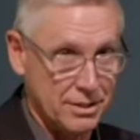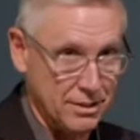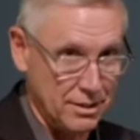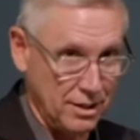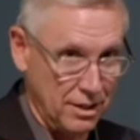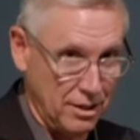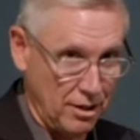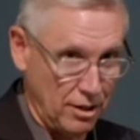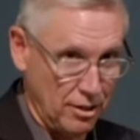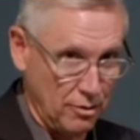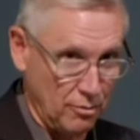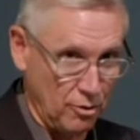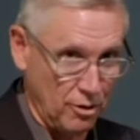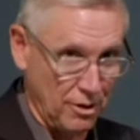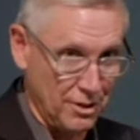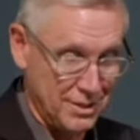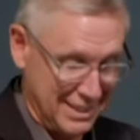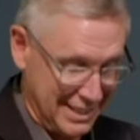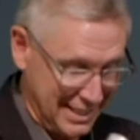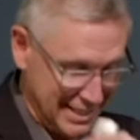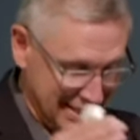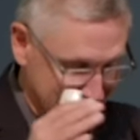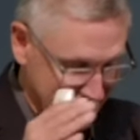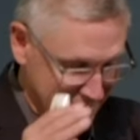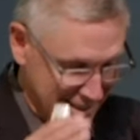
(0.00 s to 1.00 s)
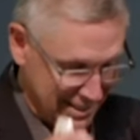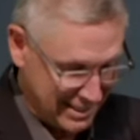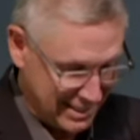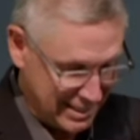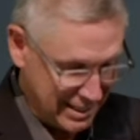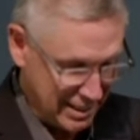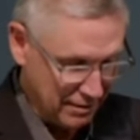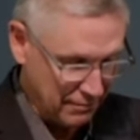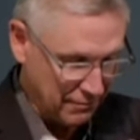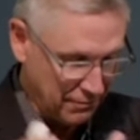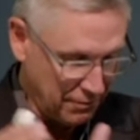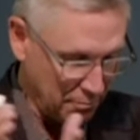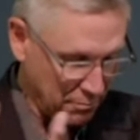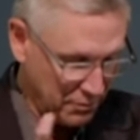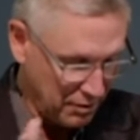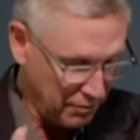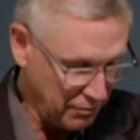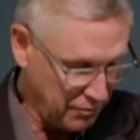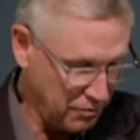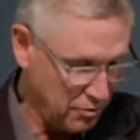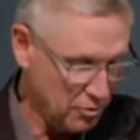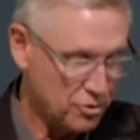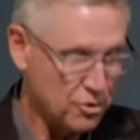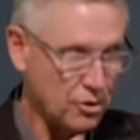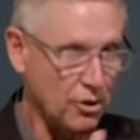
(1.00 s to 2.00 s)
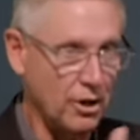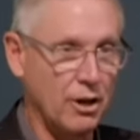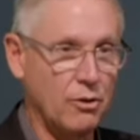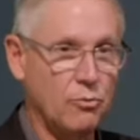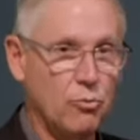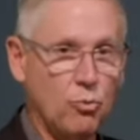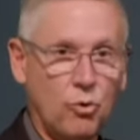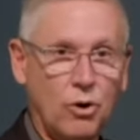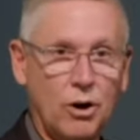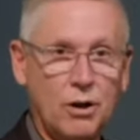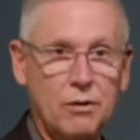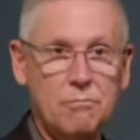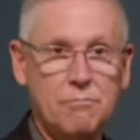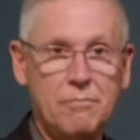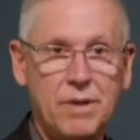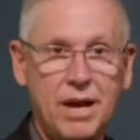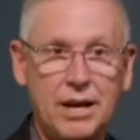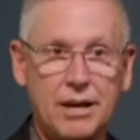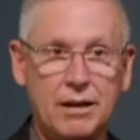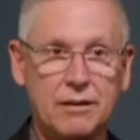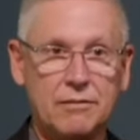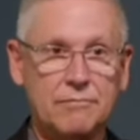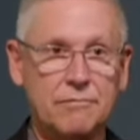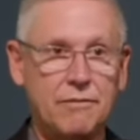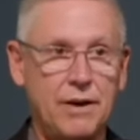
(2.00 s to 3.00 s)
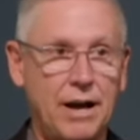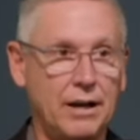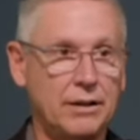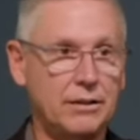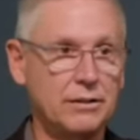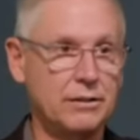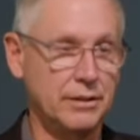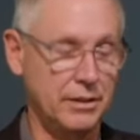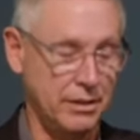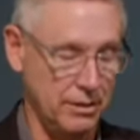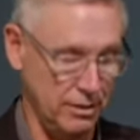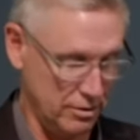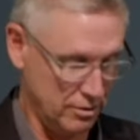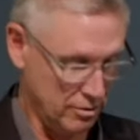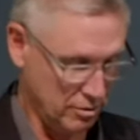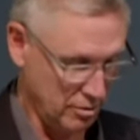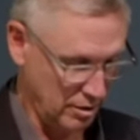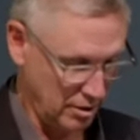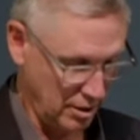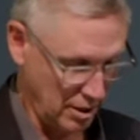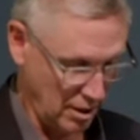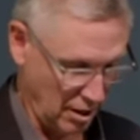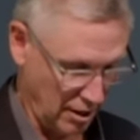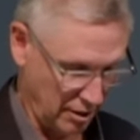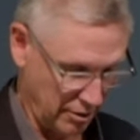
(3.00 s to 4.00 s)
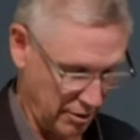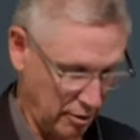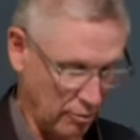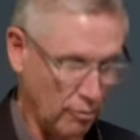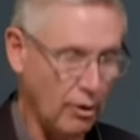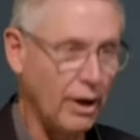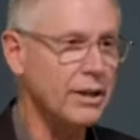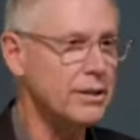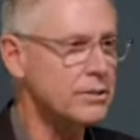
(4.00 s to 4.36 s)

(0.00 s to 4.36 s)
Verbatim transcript: in other words, is distinct from the future, and one may, in fact, lead to the other, right?